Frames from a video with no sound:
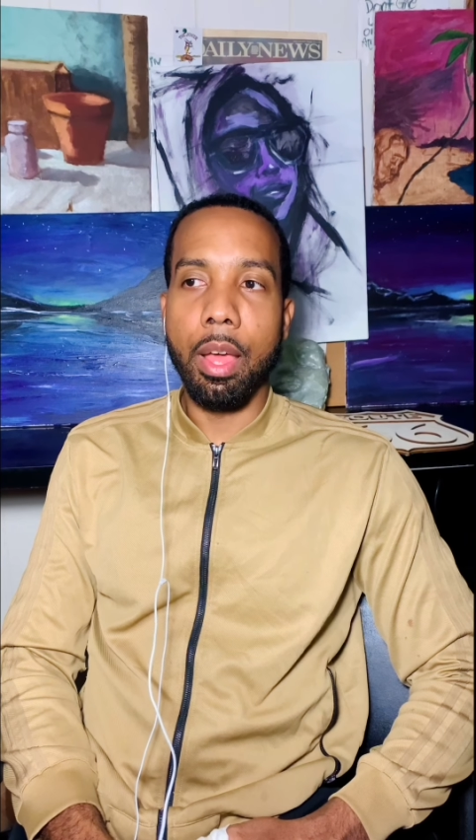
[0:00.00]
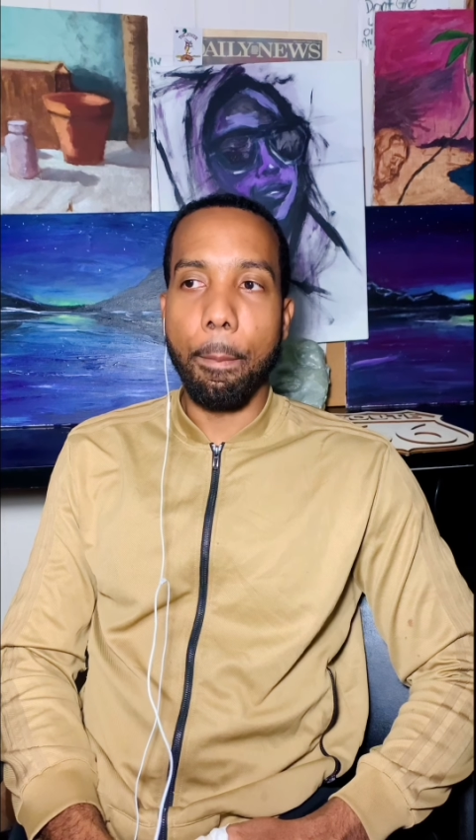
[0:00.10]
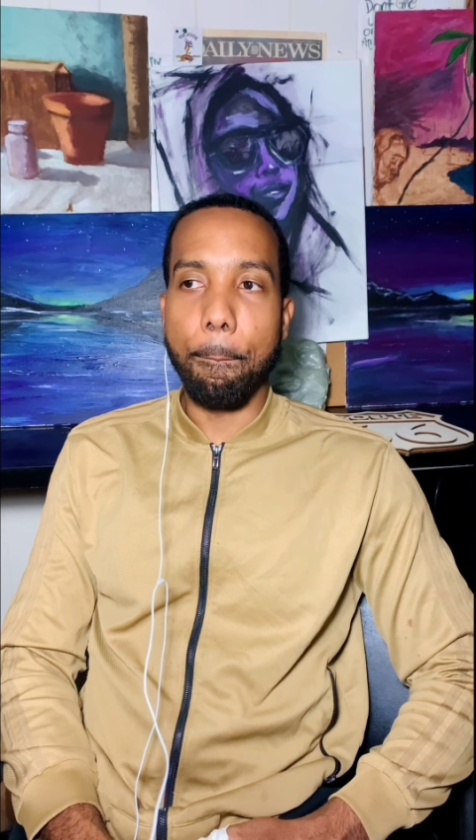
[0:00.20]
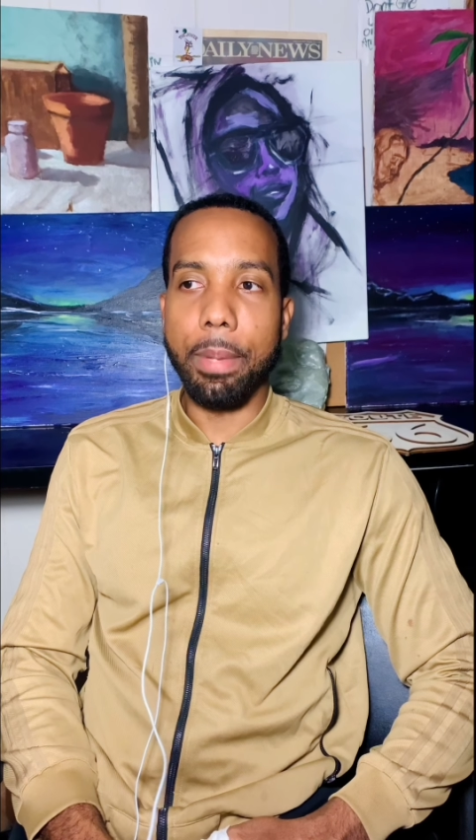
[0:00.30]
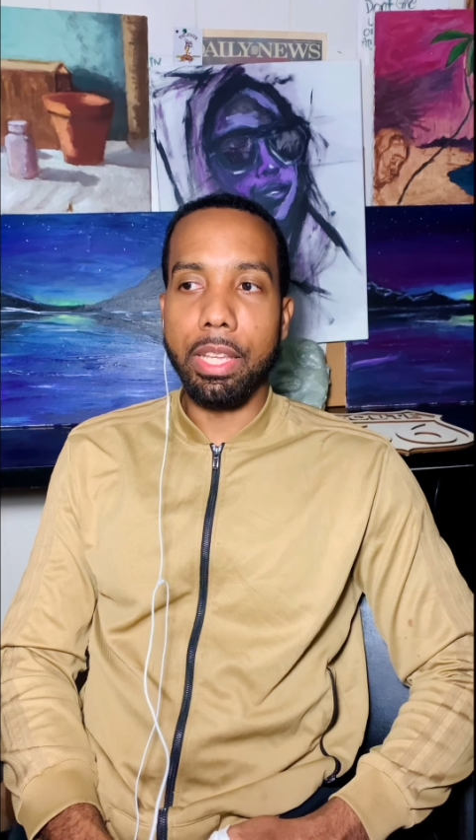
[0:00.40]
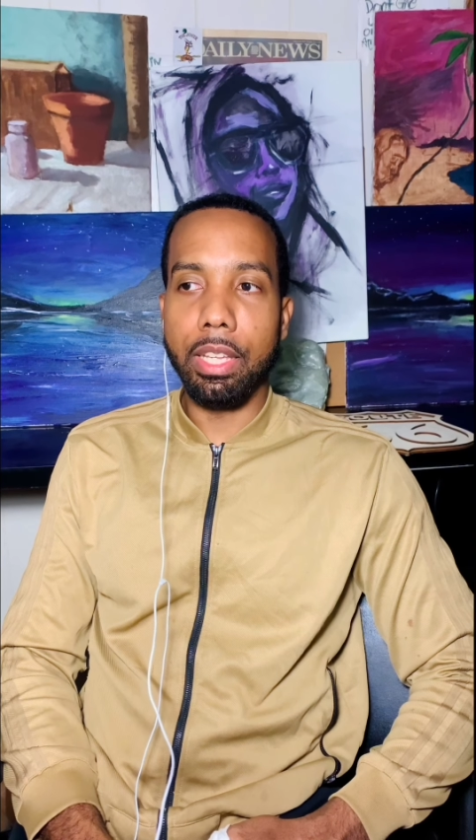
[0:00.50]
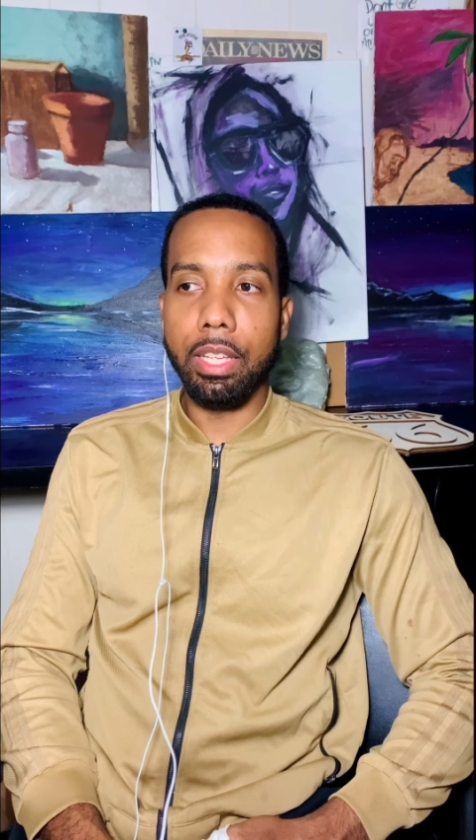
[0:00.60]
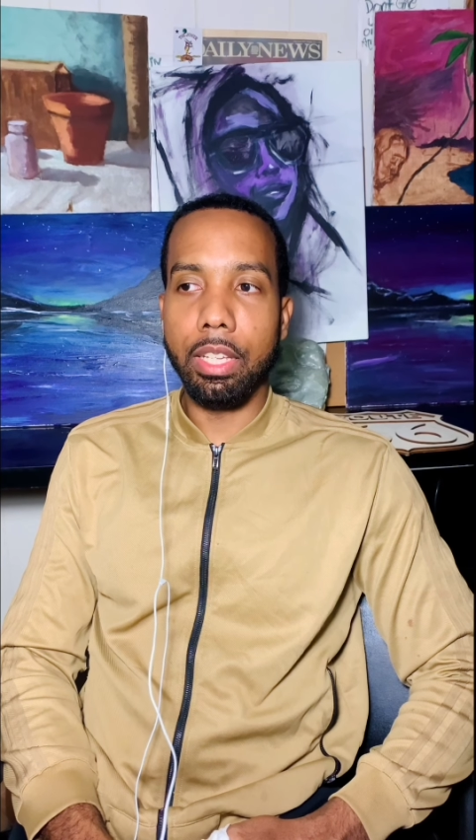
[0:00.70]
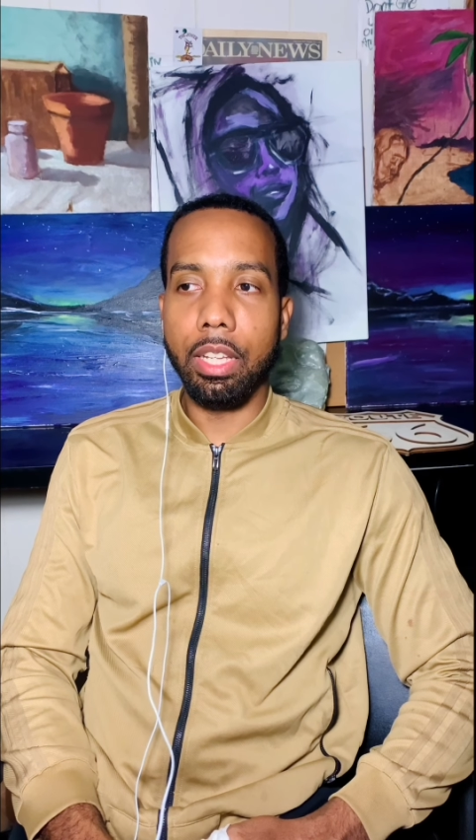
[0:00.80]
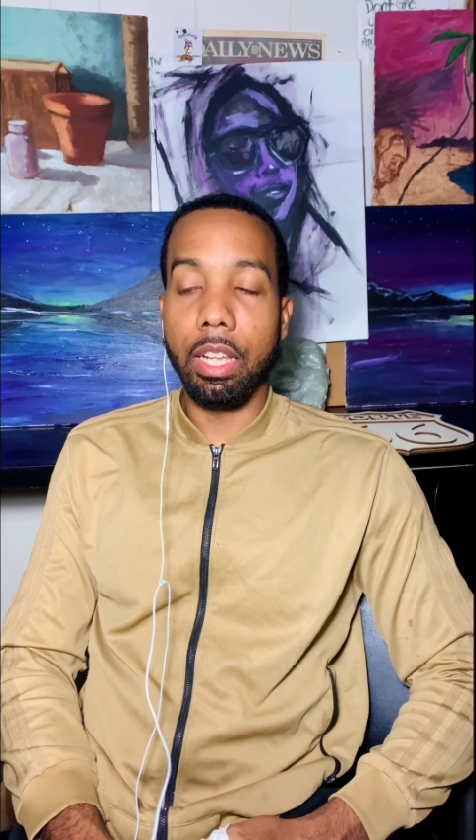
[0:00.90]

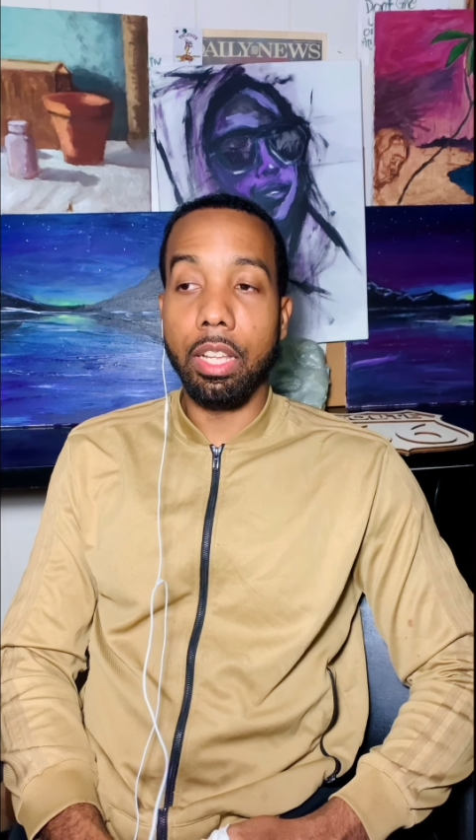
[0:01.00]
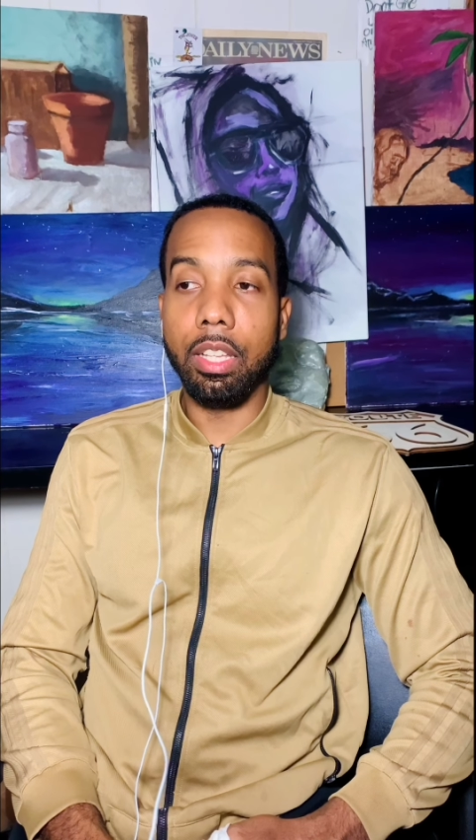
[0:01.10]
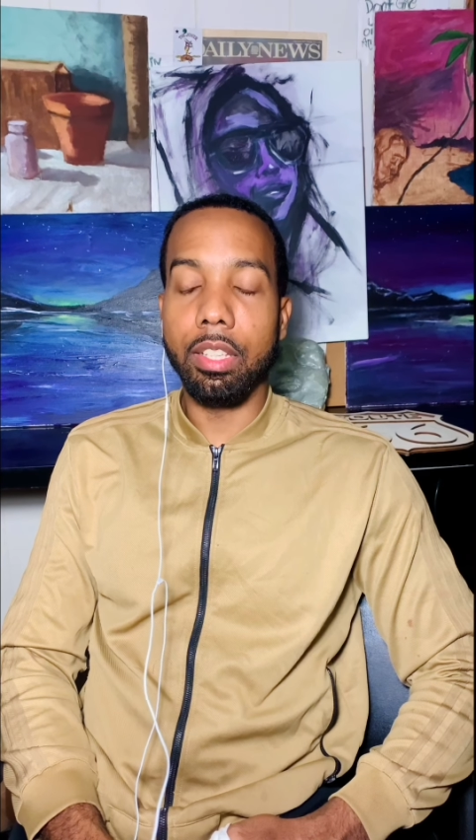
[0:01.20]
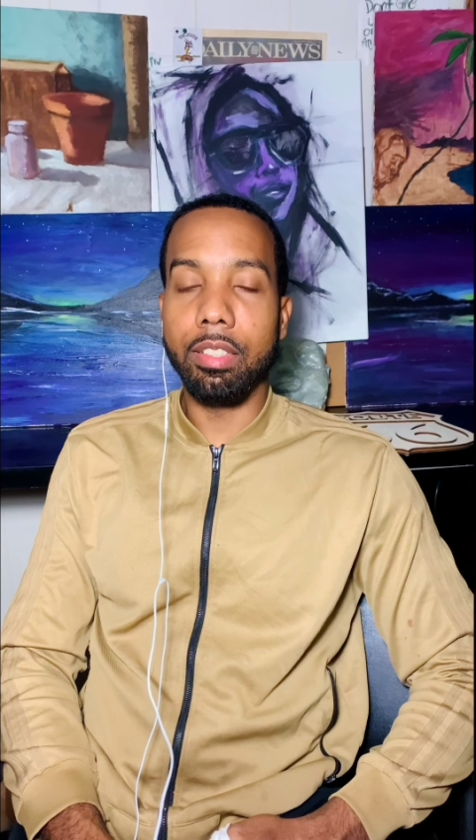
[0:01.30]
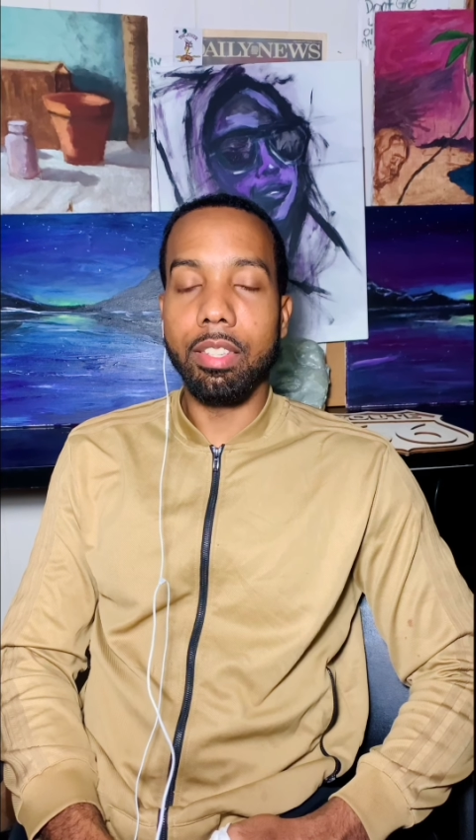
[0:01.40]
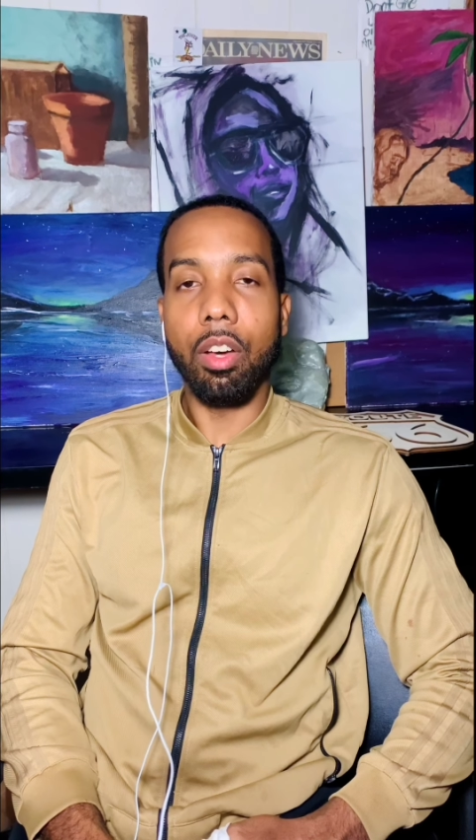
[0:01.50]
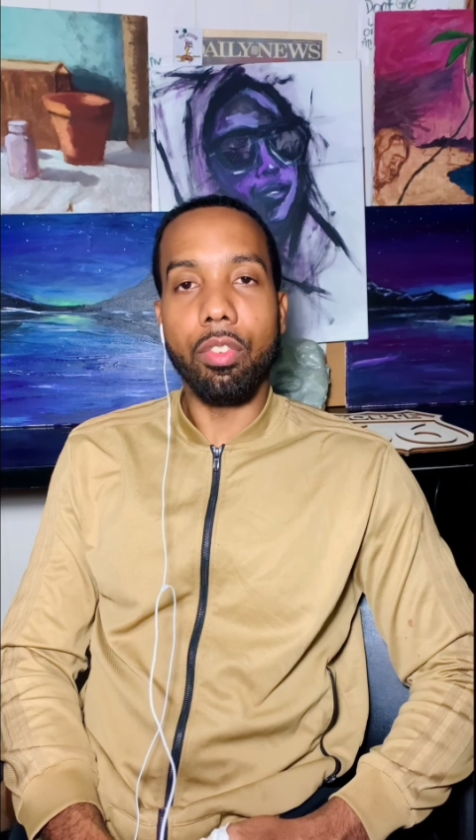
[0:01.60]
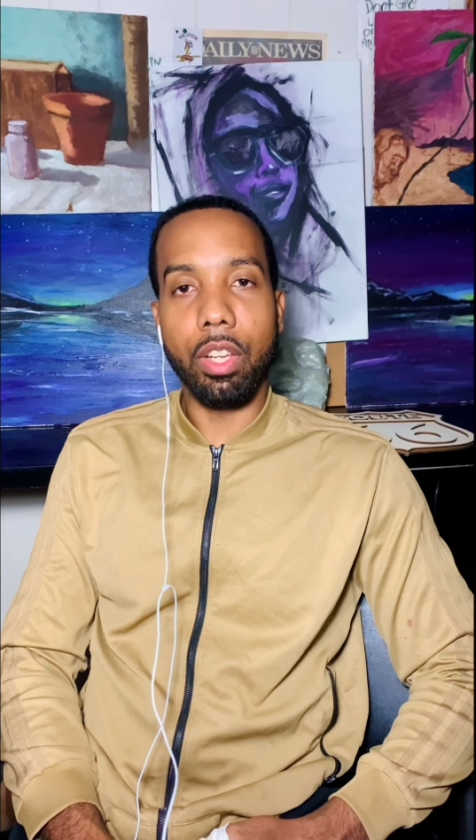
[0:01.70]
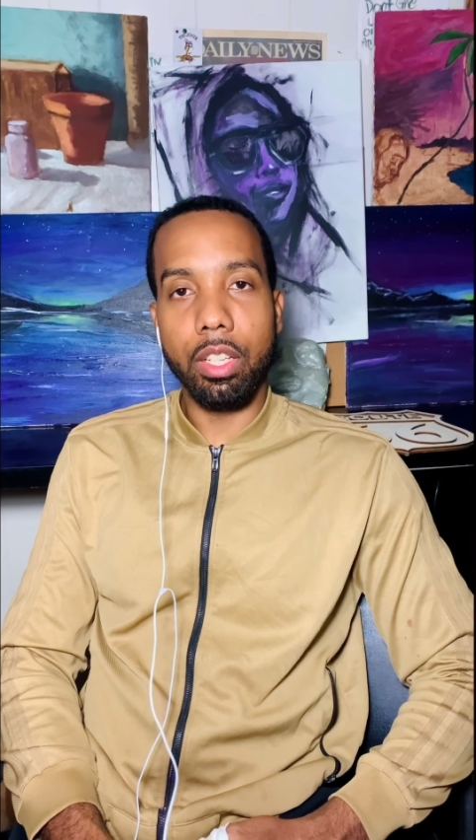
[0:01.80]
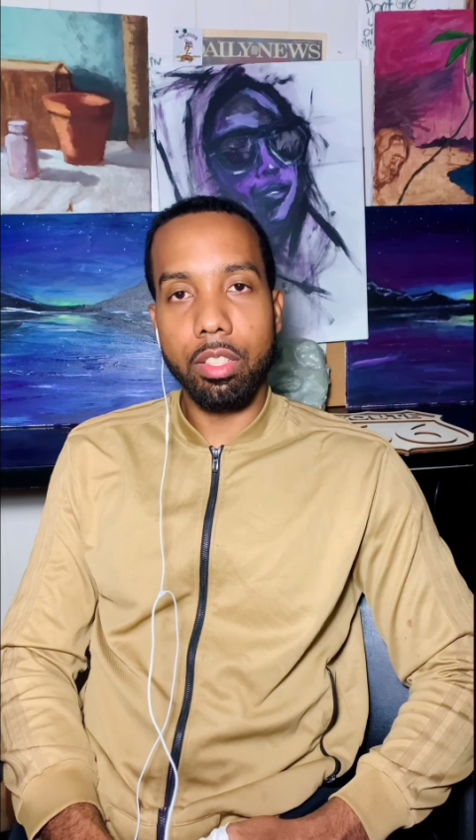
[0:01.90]
be
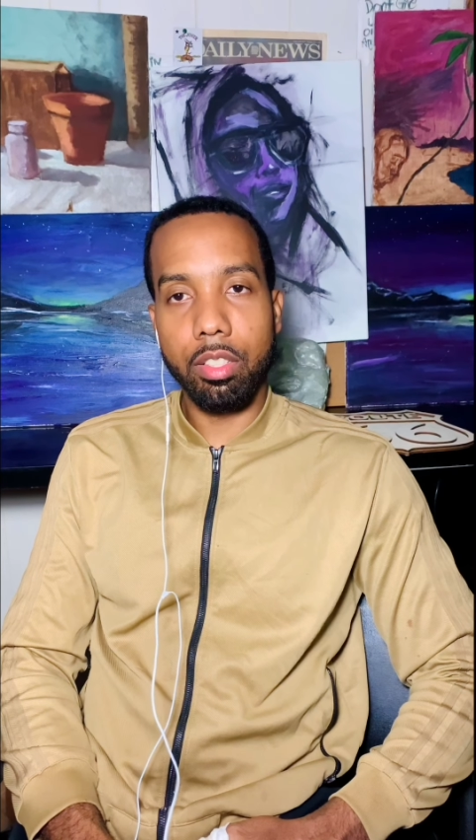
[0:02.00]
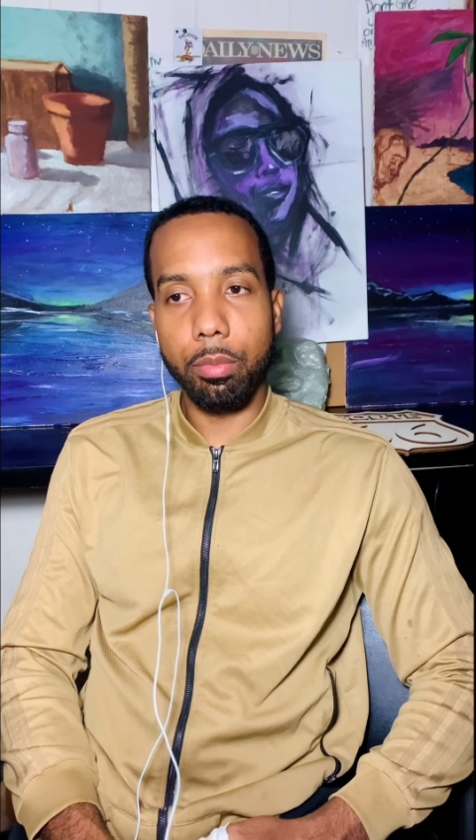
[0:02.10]
selfless